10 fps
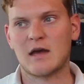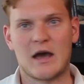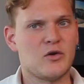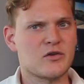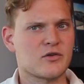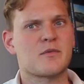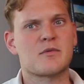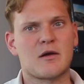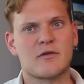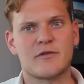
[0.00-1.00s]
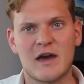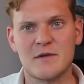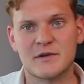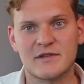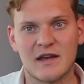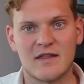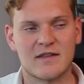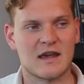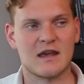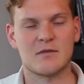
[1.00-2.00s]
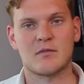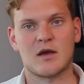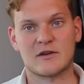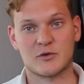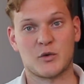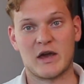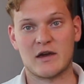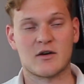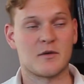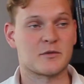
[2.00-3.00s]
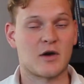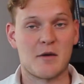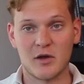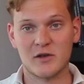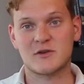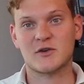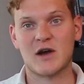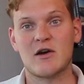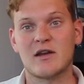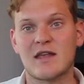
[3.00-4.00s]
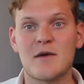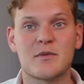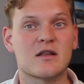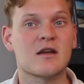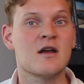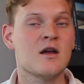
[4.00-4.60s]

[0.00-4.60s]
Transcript: I only dropped about 5% in actual income. So I'm not sure how that happened.